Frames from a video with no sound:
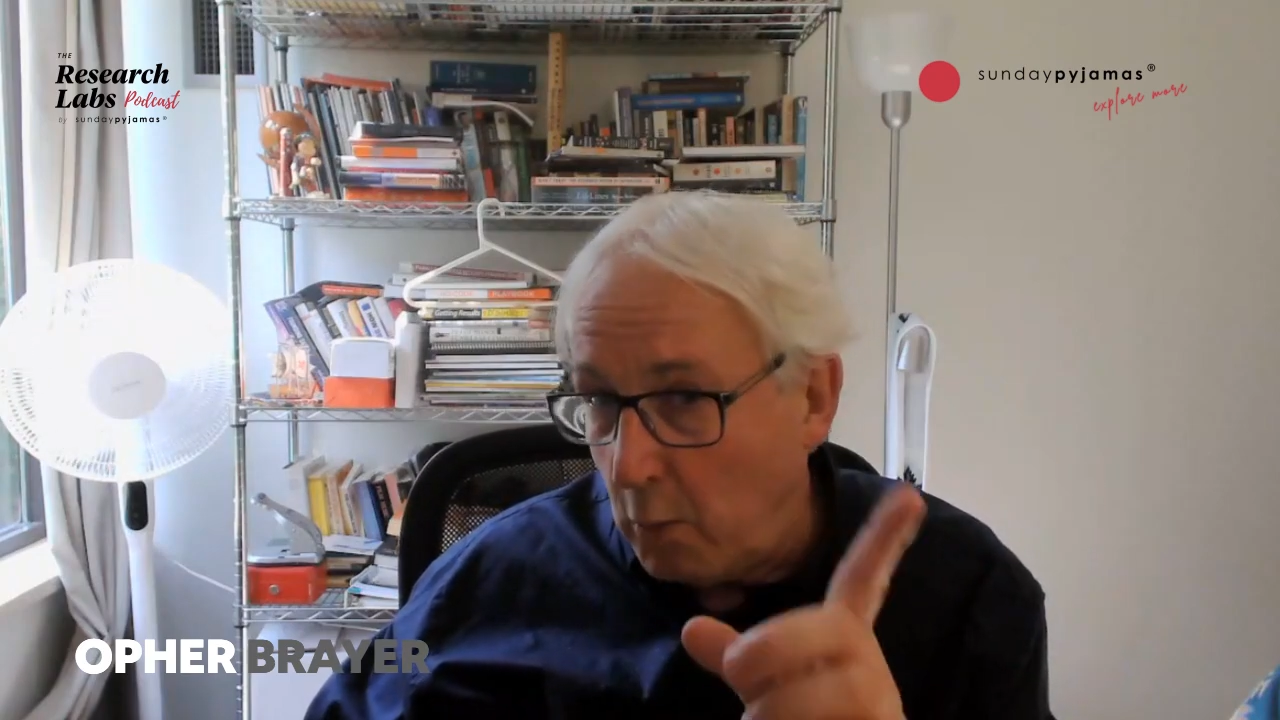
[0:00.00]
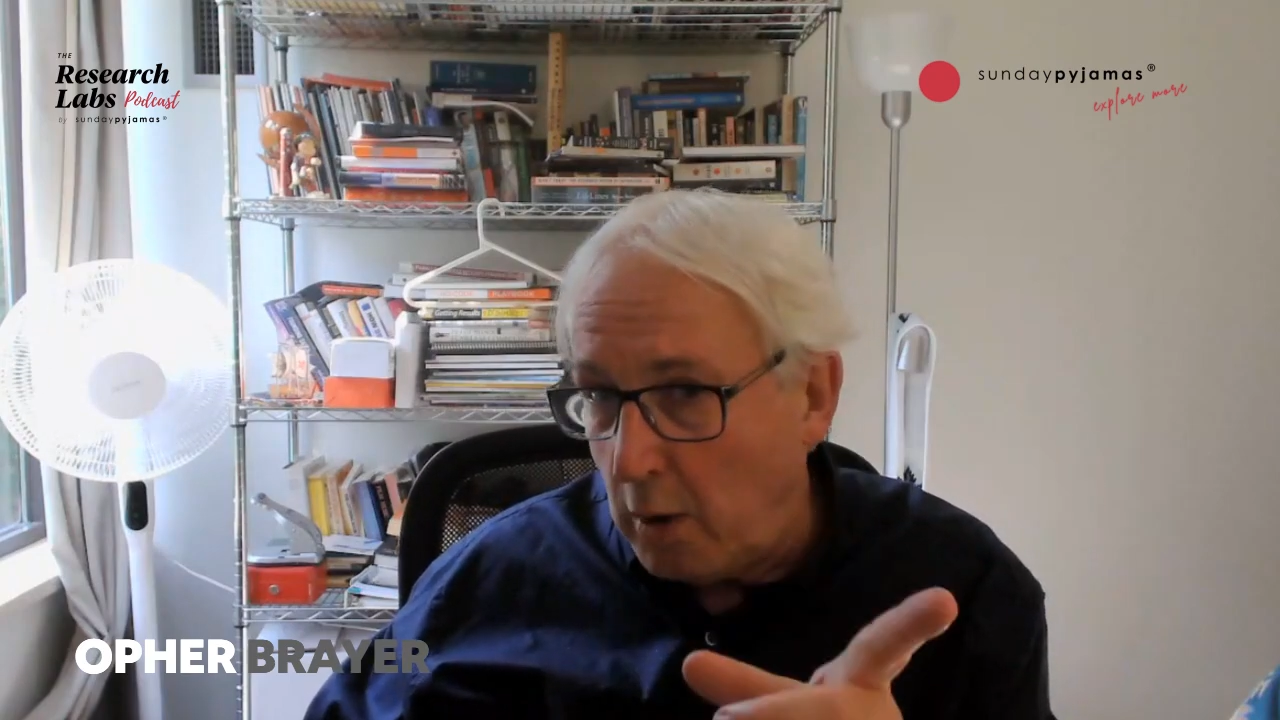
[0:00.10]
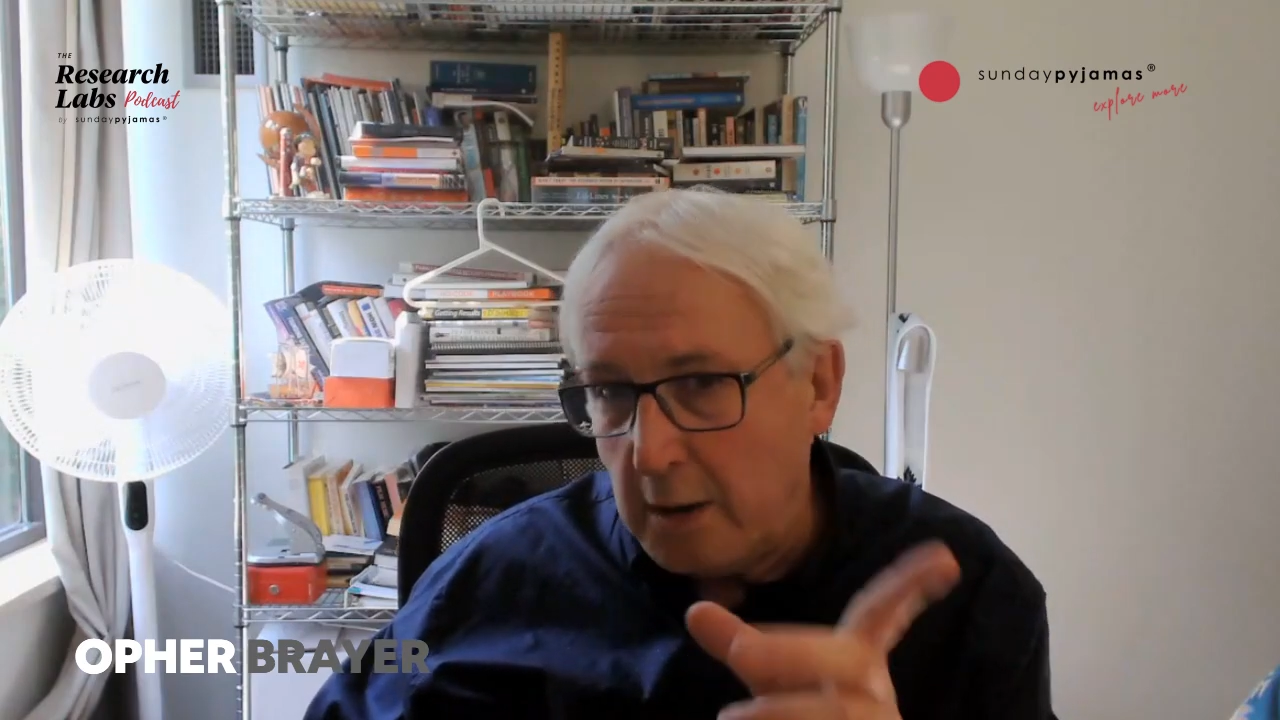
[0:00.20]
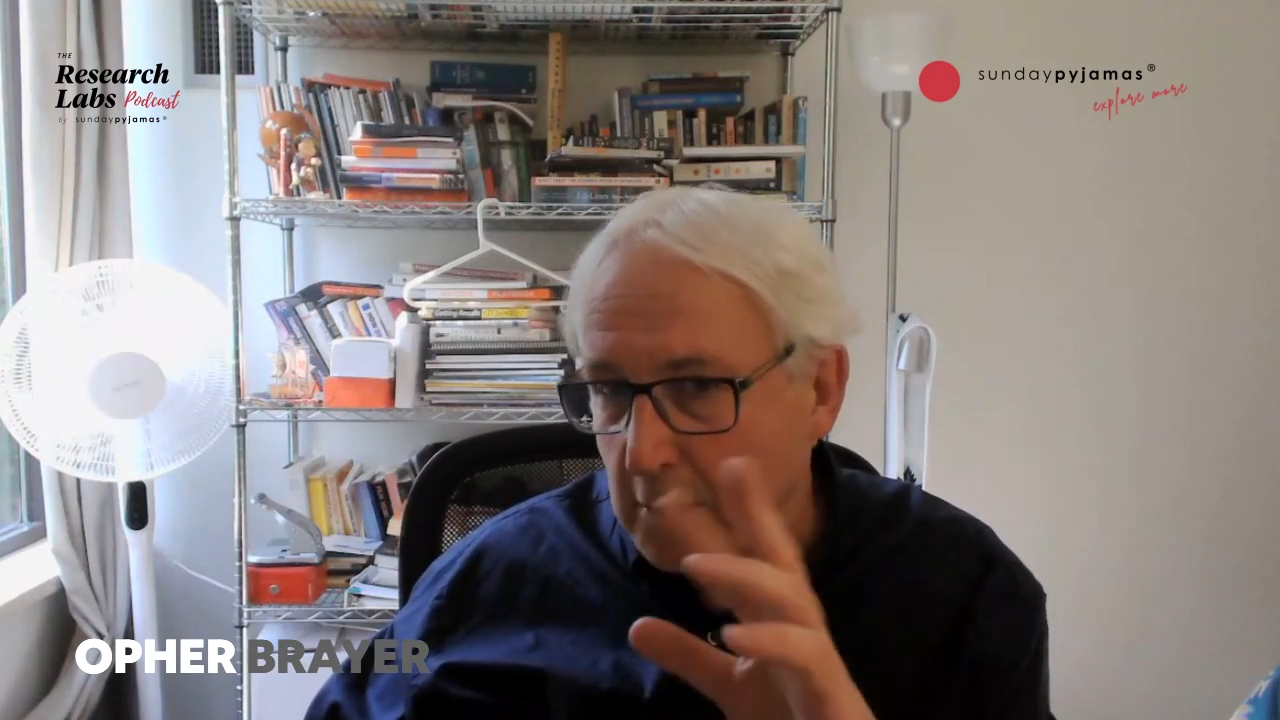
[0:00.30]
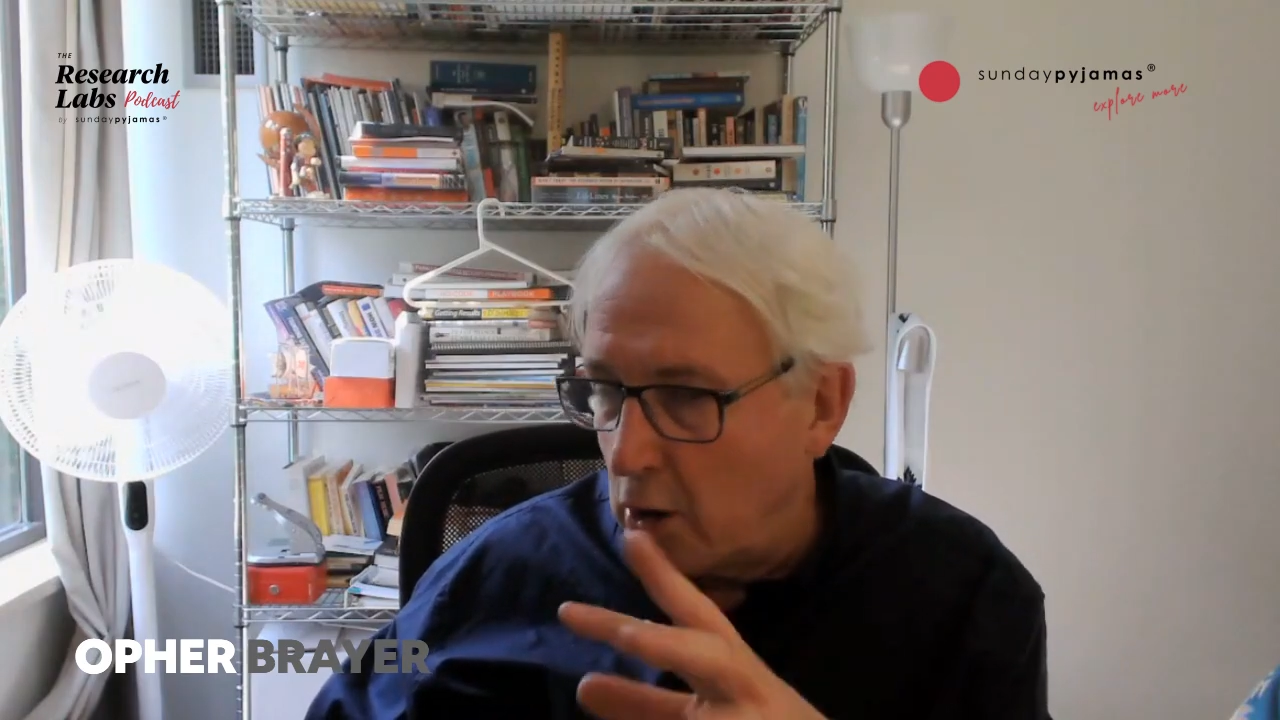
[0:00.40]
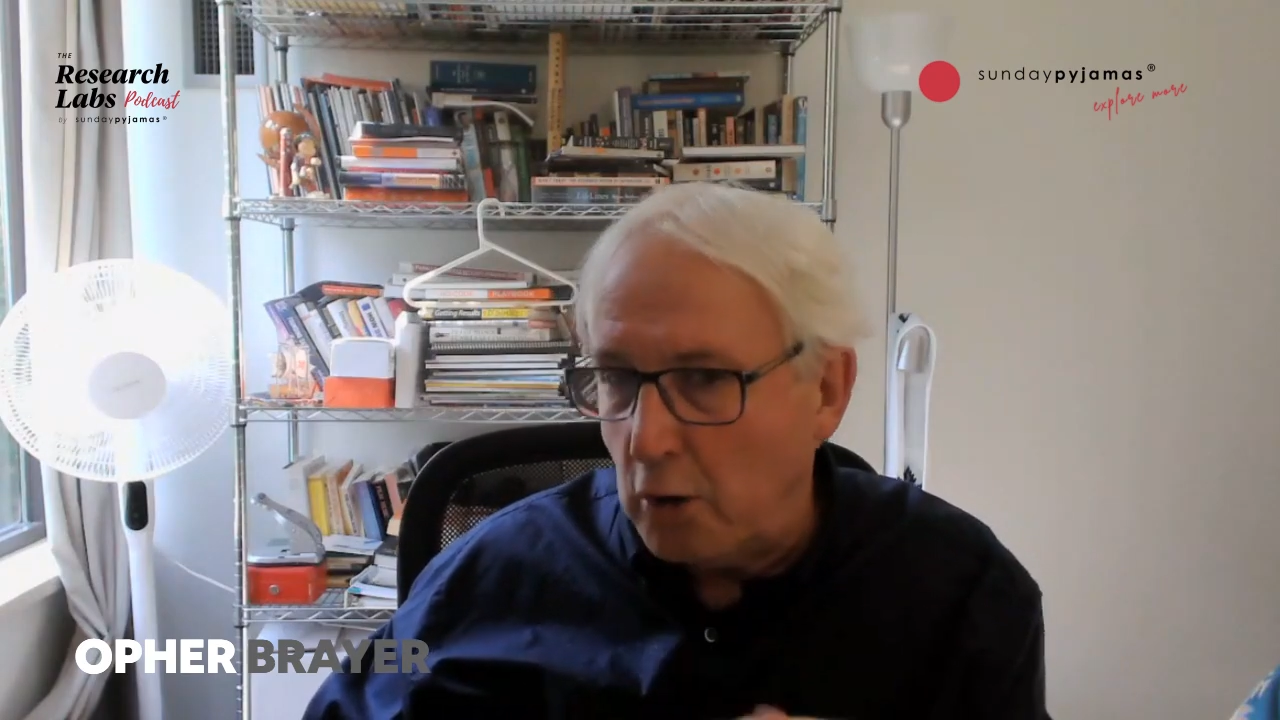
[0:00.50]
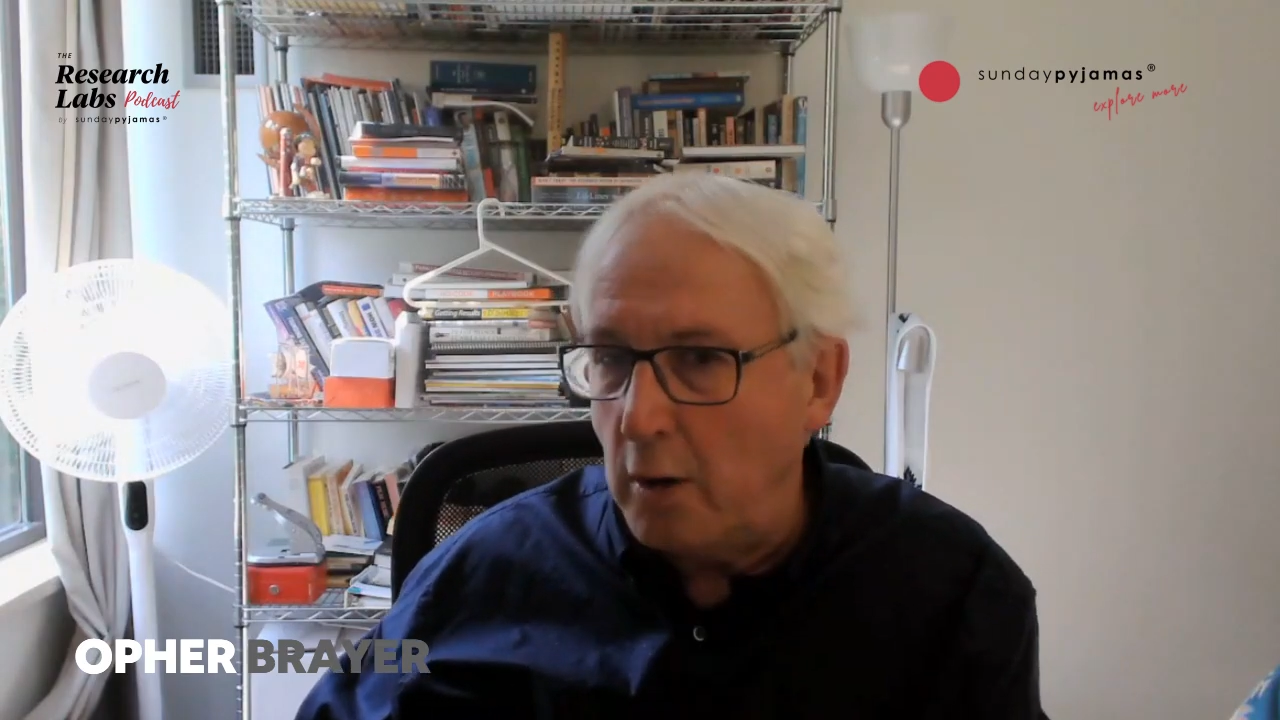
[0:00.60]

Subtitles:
world is not